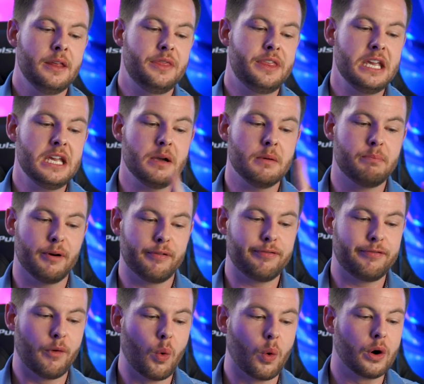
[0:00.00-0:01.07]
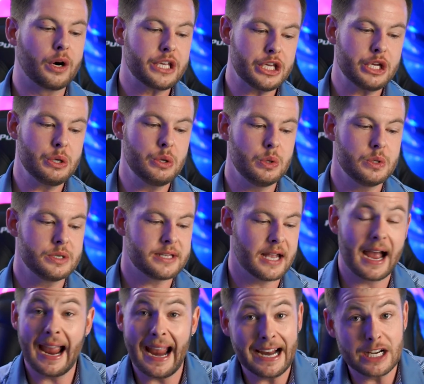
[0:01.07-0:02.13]
the before used
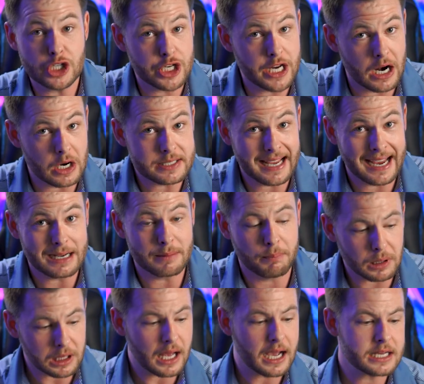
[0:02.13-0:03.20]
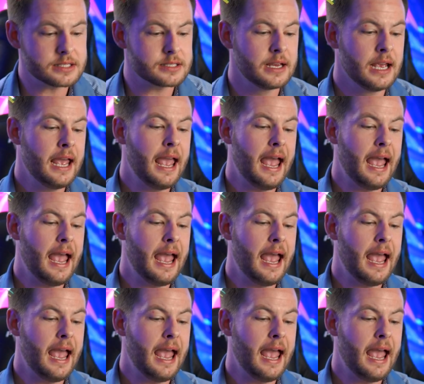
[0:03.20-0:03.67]
HDR10 Plus,